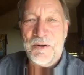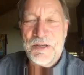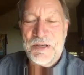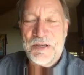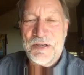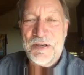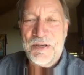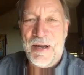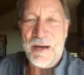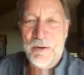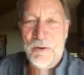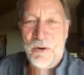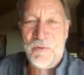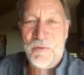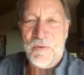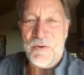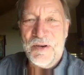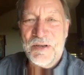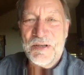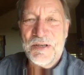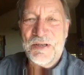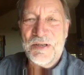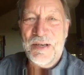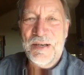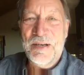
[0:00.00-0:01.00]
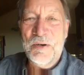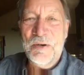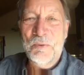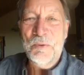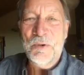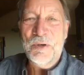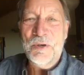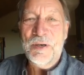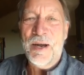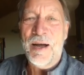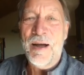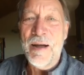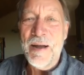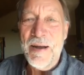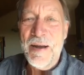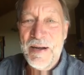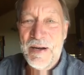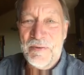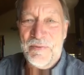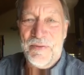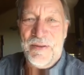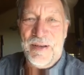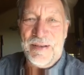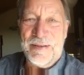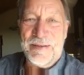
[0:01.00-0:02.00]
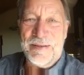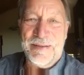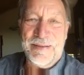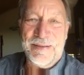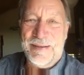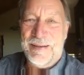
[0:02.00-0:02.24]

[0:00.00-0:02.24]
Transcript: sign off on a single line of this.